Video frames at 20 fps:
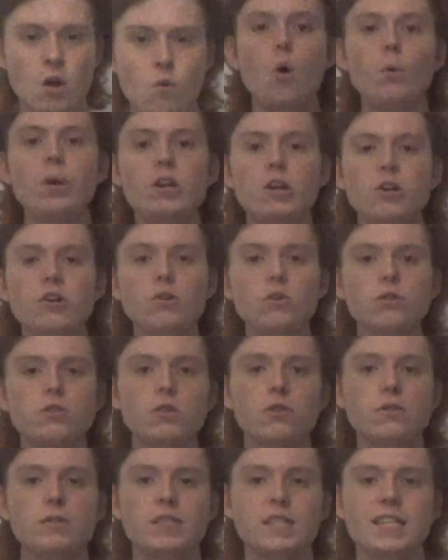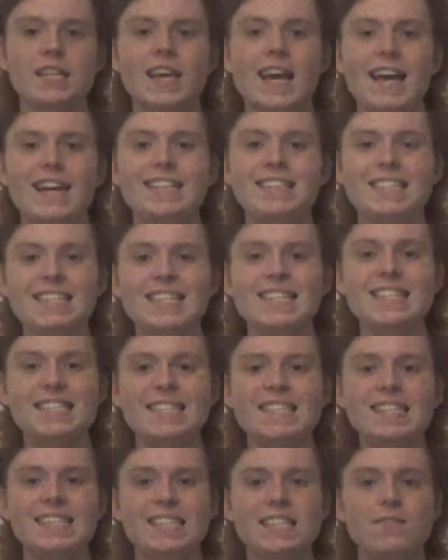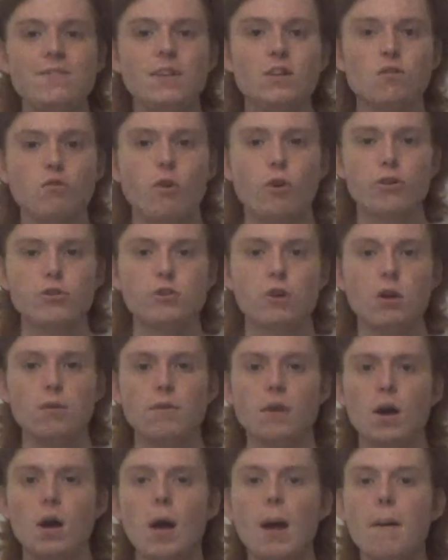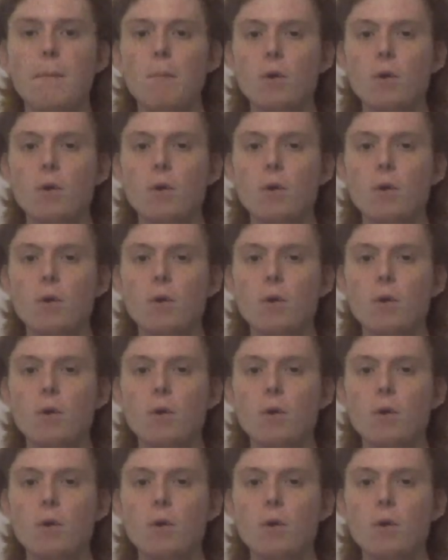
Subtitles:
We could also see a DC TV crossover,